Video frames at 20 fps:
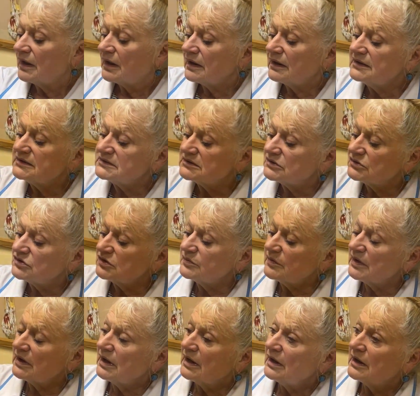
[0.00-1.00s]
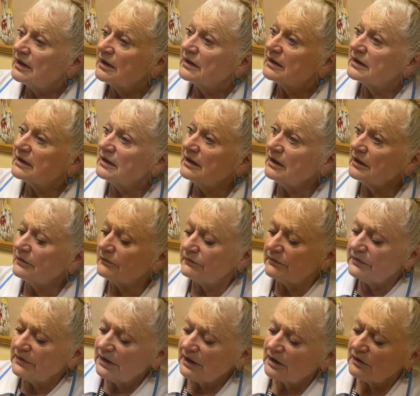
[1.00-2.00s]
Listen to me. Here
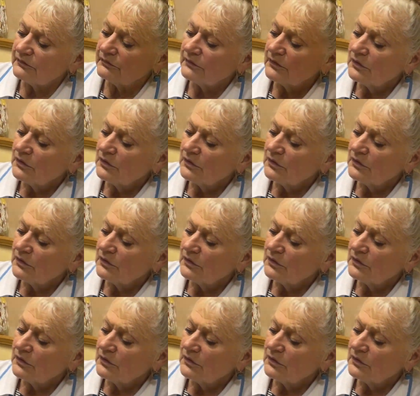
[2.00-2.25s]
we have